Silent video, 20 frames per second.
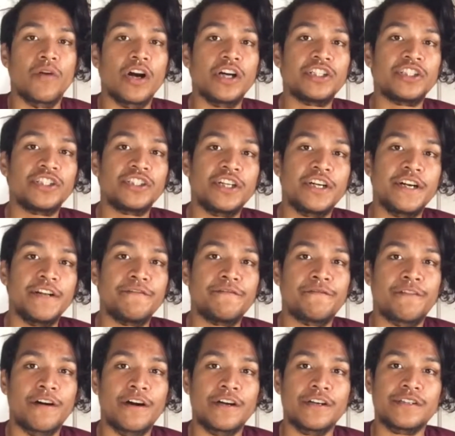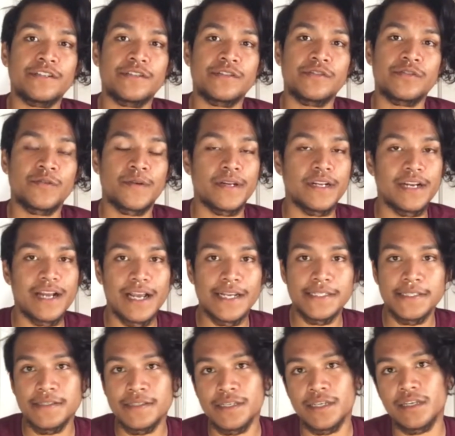March 31st,
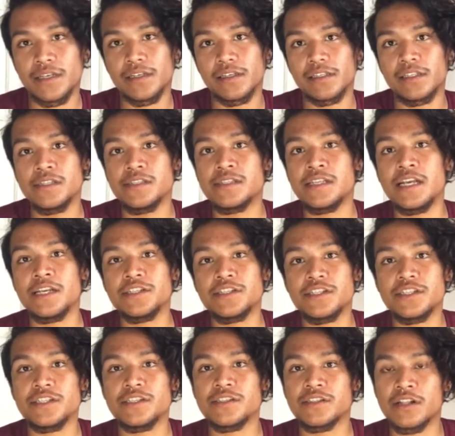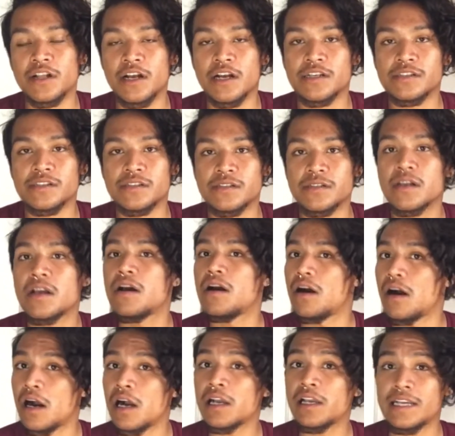2019, Los Angeles lost
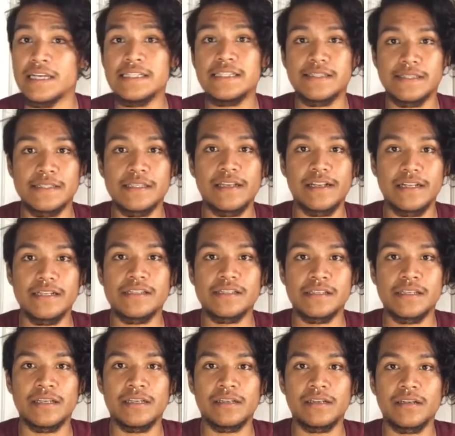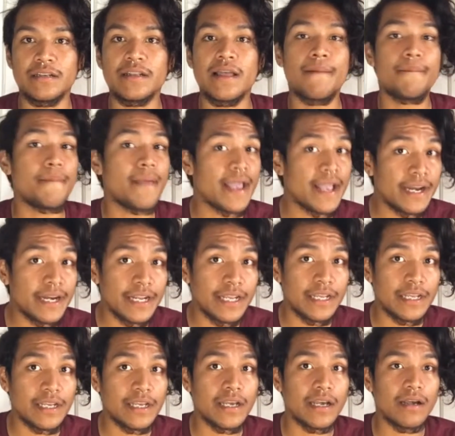a good citizen that
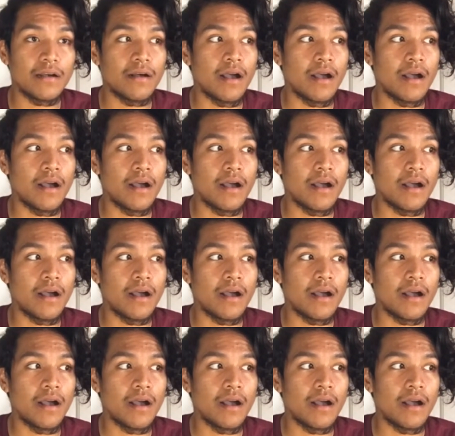many